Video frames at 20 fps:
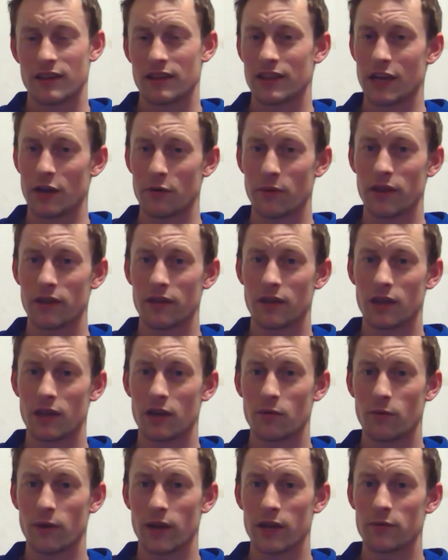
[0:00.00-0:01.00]
That way you can get
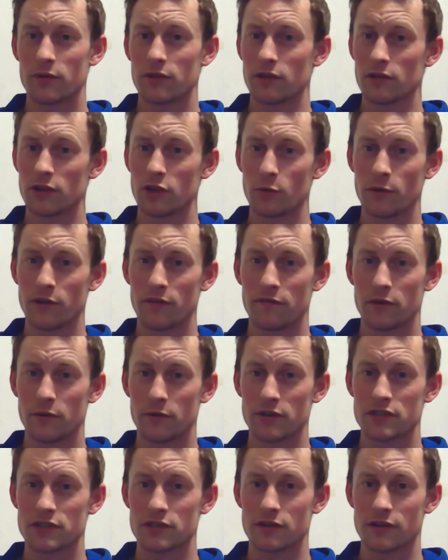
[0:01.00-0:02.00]
away with a little bit
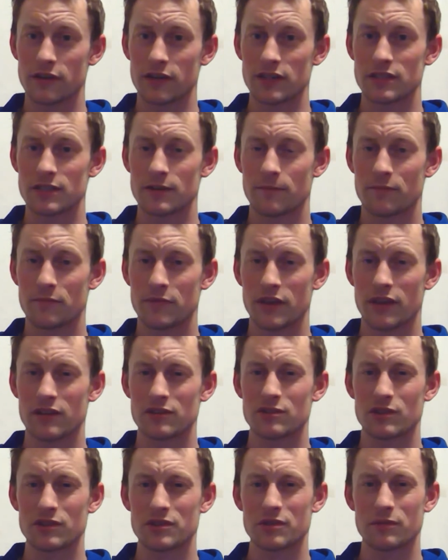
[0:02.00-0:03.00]
fewer circuits, and
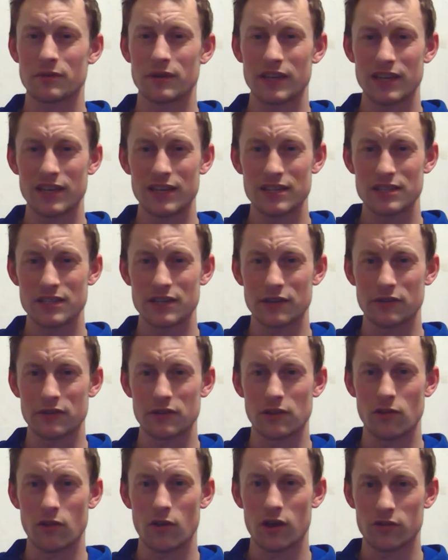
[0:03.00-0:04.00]
it's also easier in
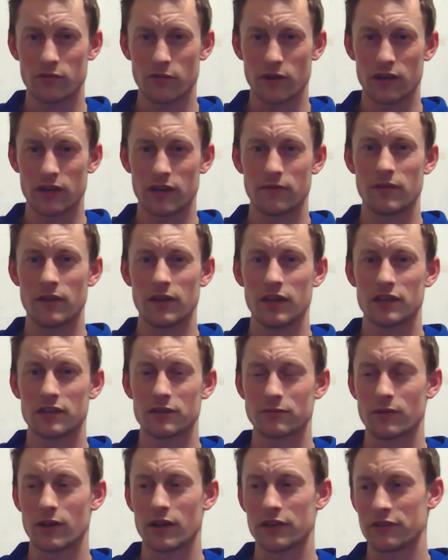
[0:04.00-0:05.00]
the long run if you need to
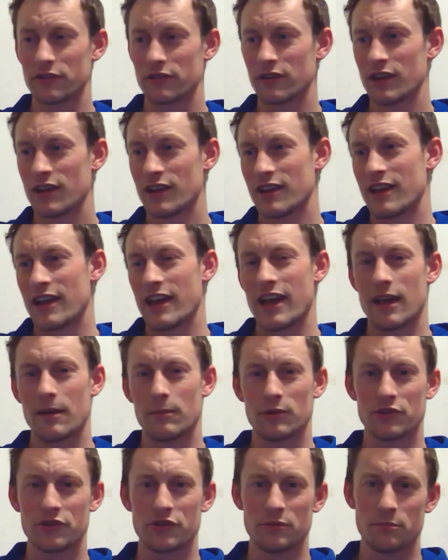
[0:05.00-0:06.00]
run your
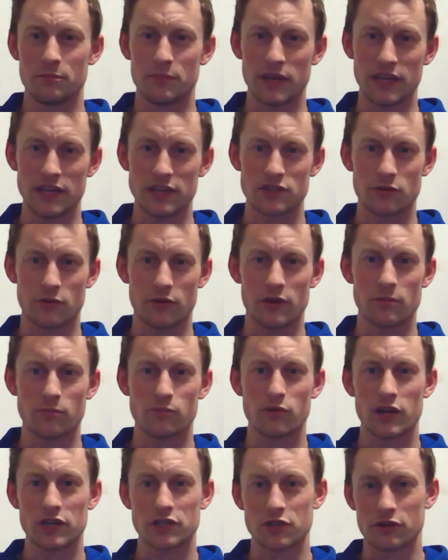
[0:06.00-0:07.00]
Hamilton Beach or your
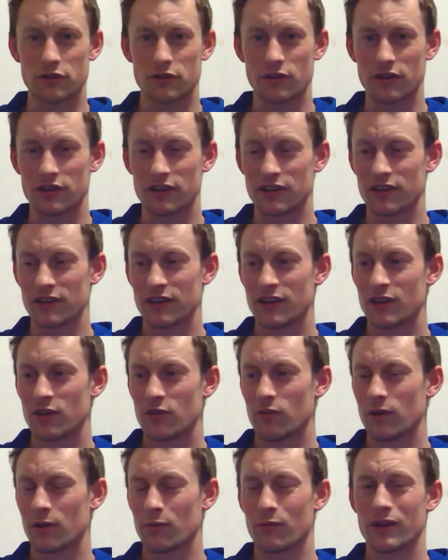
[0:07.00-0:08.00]
pressure cooker
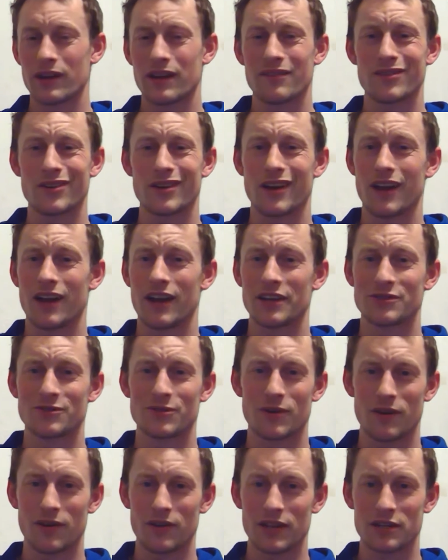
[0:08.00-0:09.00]
or whatever high
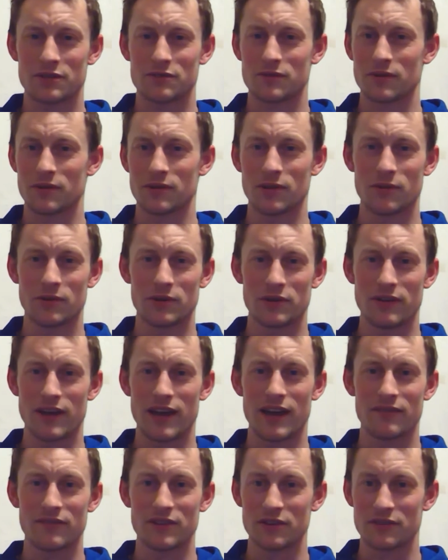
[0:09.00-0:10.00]
draw electrical load you
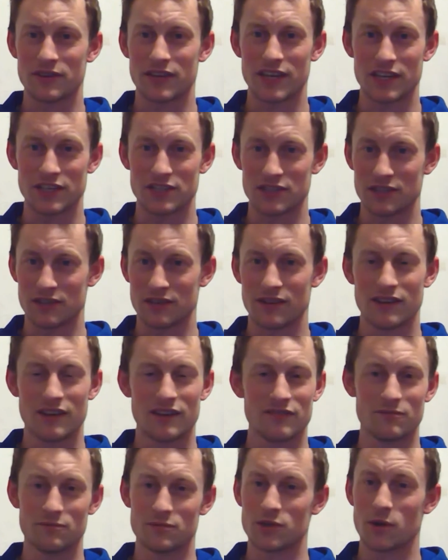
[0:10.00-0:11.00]
have in your kitchen,
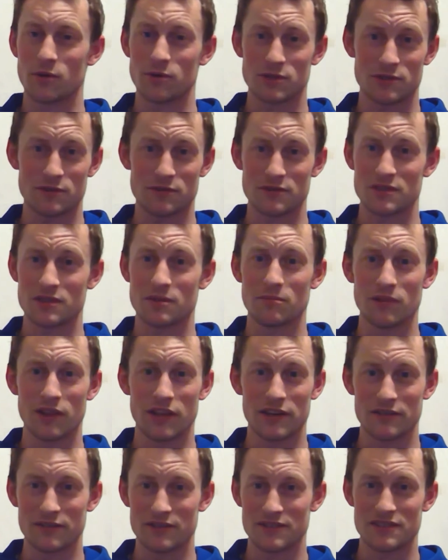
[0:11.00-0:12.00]
from toasters to
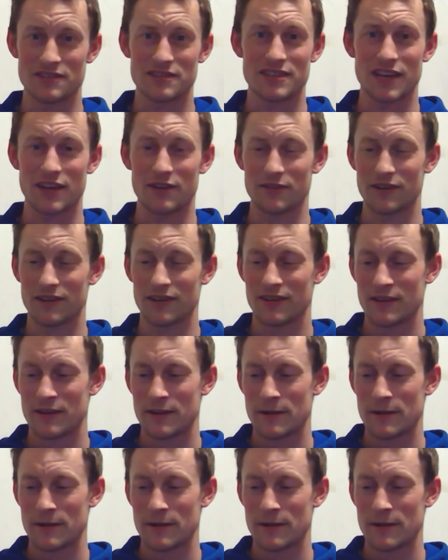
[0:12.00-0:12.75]
blenders, etc.